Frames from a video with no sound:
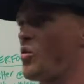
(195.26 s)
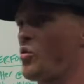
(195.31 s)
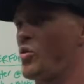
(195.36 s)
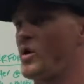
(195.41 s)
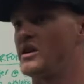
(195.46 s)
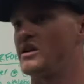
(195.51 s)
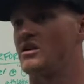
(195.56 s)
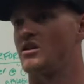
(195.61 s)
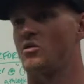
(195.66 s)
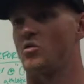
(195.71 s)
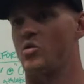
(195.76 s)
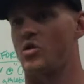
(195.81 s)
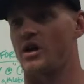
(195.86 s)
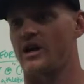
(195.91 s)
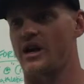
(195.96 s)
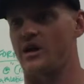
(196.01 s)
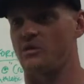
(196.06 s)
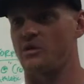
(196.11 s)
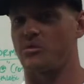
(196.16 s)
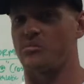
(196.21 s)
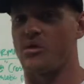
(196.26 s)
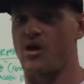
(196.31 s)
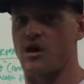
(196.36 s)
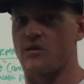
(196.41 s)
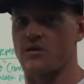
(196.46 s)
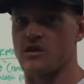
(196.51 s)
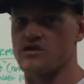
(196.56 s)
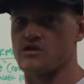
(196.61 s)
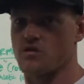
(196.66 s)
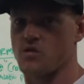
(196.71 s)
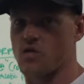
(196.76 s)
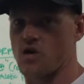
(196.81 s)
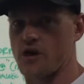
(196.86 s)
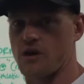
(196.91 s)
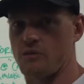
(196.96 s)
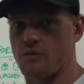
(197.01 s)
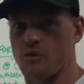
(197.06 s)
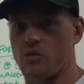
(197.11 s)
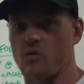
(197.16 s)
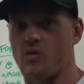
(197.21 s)
when you're working with barbells and
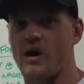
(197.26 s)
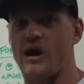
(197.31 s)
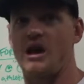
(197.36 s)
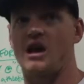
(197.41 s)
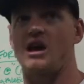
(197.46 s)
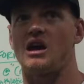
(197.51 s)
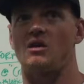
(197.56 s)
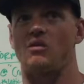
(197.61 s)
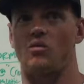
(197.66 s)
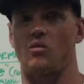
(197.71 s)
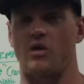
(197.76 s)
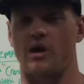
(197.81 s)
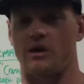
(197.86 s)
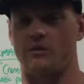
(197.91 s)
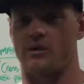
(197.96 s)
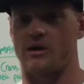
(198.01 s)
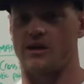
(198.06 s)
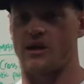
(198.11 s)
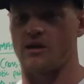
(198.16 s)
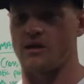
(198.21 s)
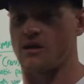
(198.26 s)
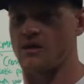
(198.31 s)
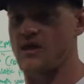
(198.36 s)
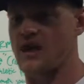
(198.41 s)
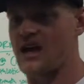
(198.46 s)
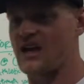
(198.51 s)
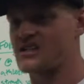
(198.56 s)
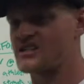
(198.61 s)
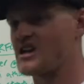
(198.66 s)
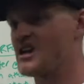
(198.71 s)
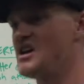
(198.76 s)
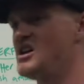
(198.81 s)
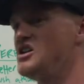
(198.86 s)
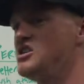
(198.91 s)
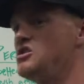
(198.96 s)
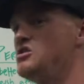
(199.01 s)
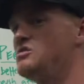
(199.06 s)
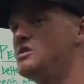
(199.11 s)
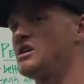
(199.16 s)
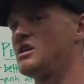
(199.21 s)
working with weight and working with other things,
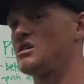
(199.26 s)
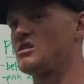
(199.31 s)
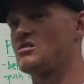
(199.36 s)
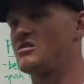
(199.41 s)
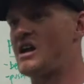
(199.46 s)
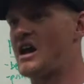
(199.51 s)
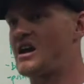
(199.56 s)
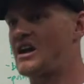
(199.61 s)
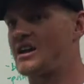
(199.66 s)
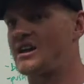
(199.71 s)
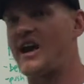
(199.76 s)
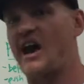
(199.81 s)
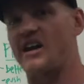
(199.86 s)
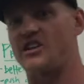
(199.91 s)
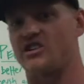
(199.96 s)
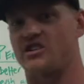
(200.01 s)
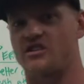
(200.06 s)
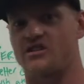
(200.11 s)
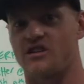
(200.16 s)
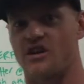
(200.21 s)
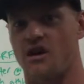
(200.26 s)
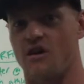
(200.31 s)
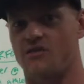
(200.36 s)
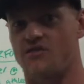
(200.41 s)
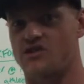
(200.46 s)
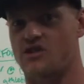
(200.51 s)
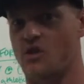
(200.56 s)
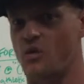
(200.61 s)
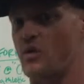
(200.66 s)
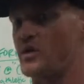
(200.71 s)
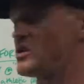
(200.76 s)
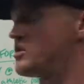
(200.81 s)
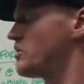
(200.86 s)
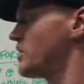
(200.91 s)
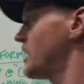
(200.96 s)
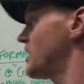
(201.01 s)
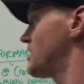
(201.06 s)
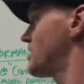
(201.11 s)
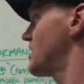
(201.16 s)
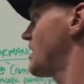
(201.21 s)
you need to learn how to catch yourself, so when you
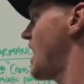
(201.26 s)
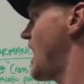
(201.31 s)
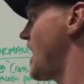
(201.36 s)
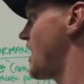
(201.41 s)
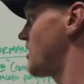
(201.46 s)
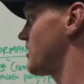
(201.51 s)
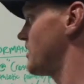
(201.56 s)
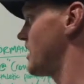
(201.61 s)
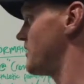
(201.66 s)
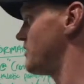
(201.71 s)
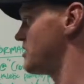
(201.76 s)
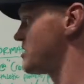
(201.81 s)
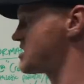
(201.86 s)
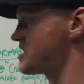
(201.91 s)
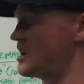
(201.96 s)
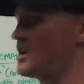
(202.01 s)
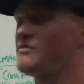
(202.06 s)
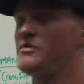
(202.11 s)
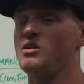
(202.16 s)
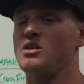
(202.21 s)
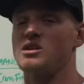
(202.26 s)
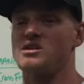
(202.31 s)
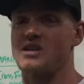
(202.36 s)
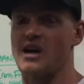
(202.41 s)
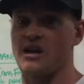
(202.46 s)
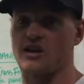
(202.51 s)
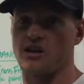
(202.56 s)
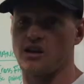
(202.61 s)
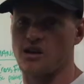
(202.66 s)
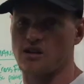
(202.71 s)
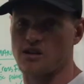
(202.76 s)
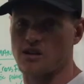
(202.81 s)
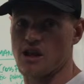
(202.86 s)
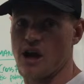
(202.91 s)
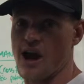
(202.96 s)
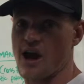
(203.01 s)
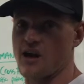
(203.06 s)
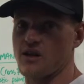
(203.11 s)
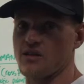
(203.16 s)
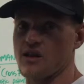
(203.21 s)
get to the higher levels, if you decide to get to the
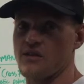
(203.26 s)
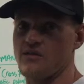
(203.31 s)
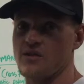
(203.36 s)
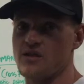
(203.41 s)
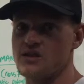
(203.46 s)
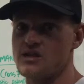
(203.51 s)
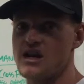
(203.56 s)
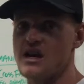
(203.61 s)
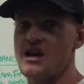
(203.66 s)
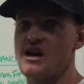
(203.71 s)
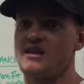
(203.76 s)
higher levels,